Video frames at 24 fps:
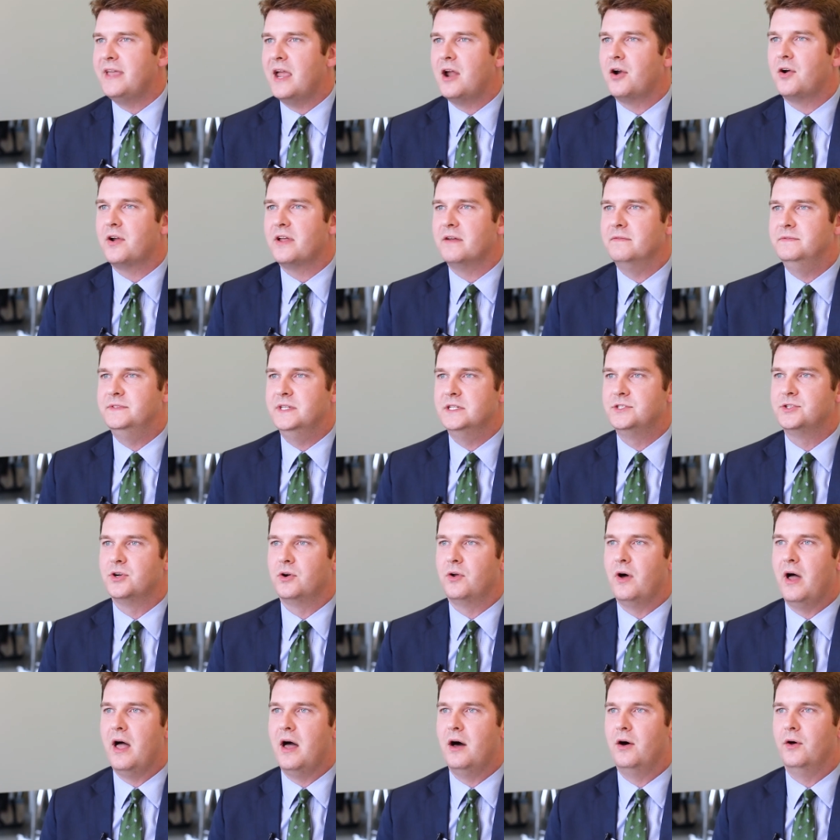in the area of
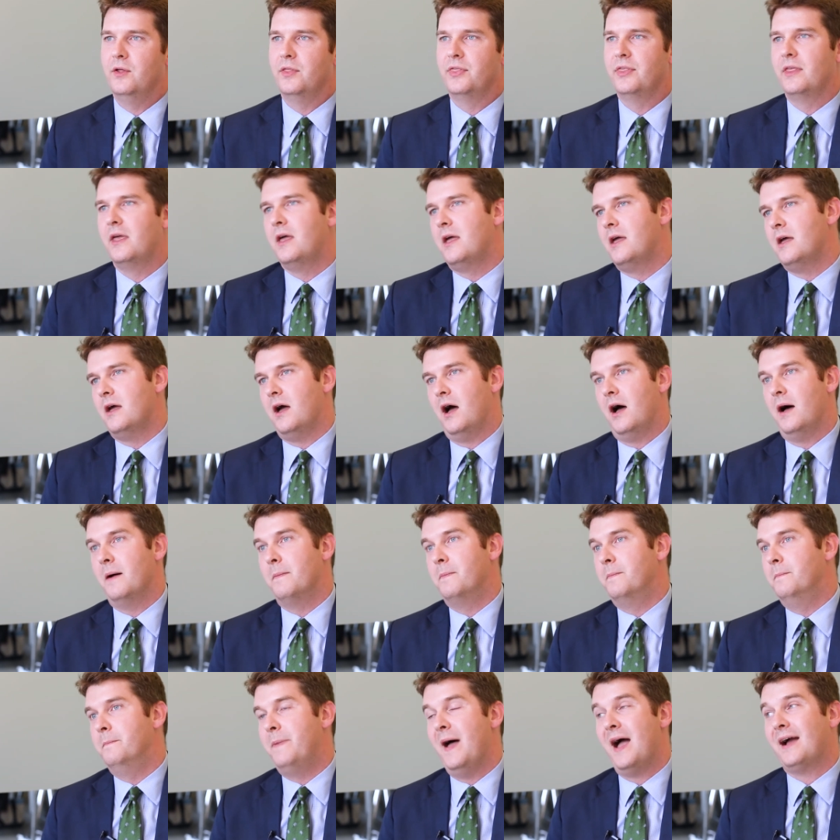digital health, uh,
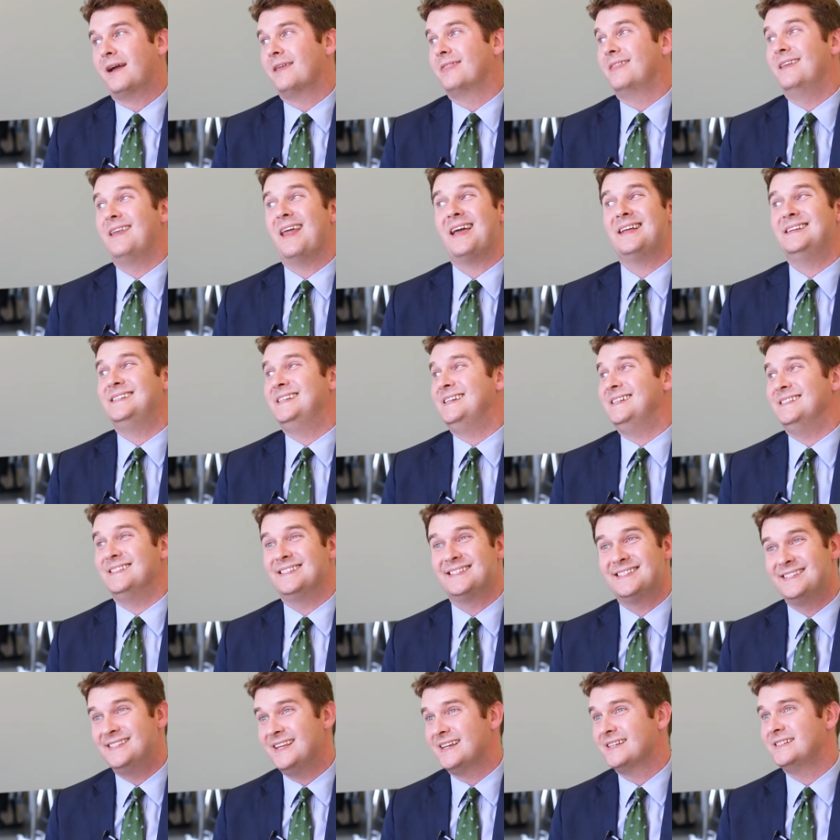back in the
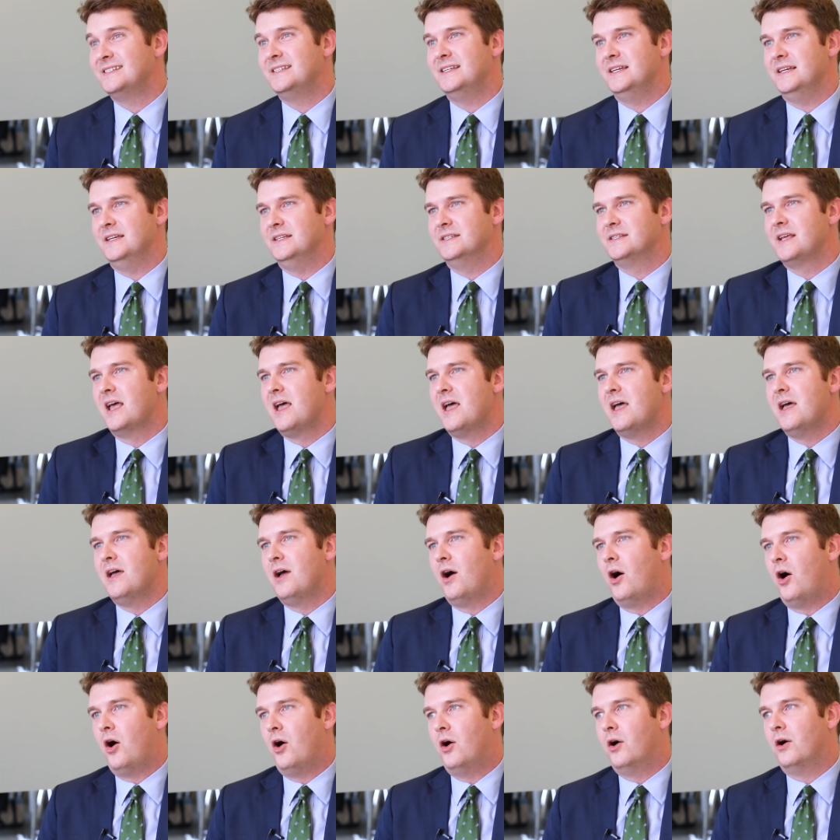1960s,
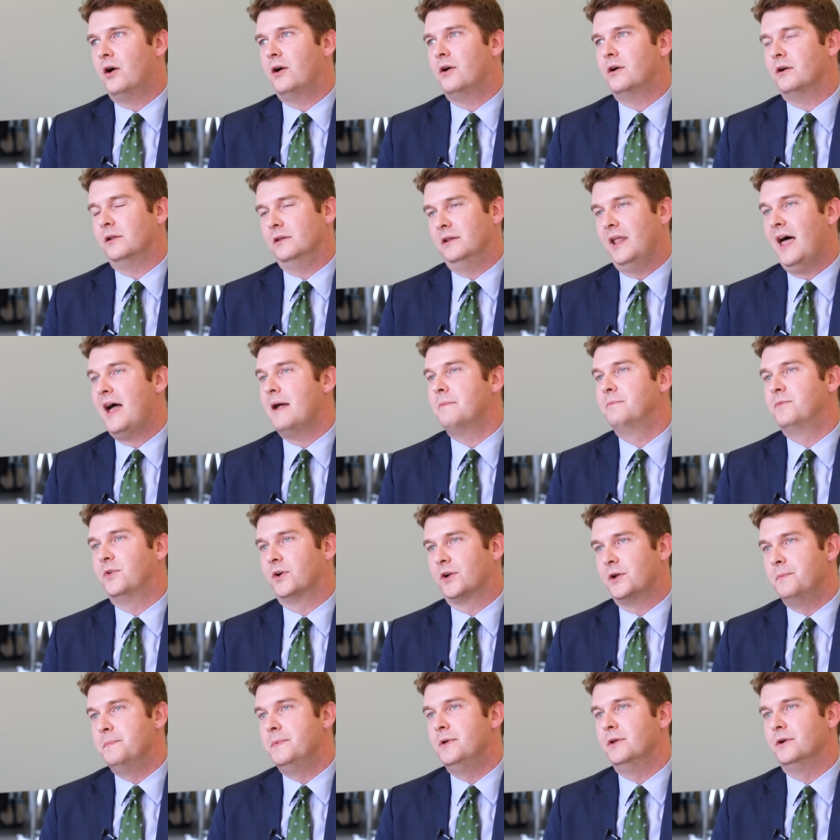our lab for
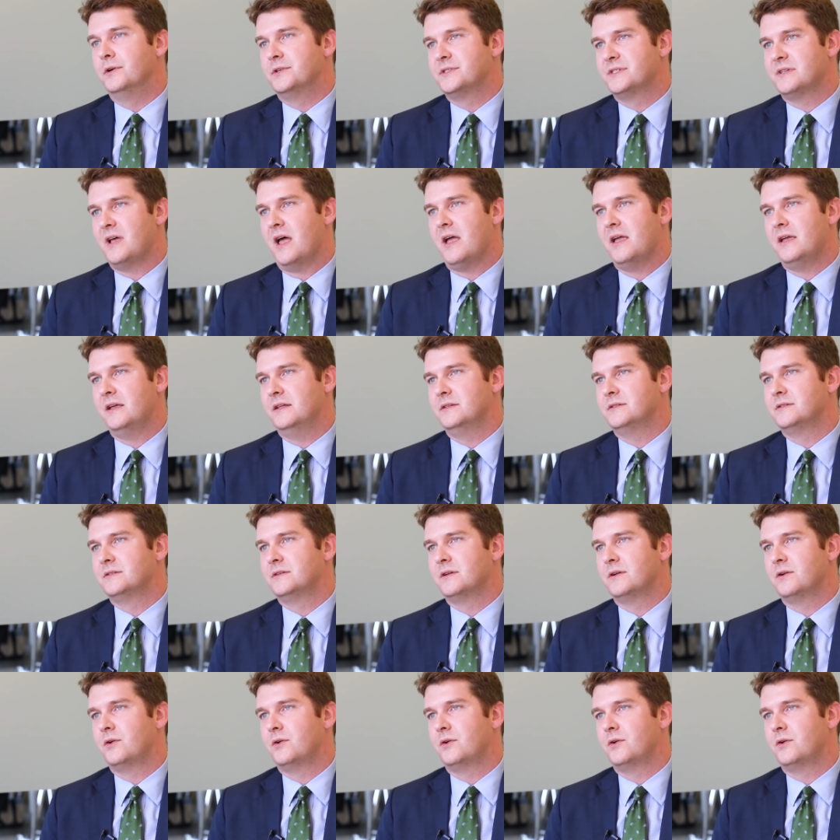computer science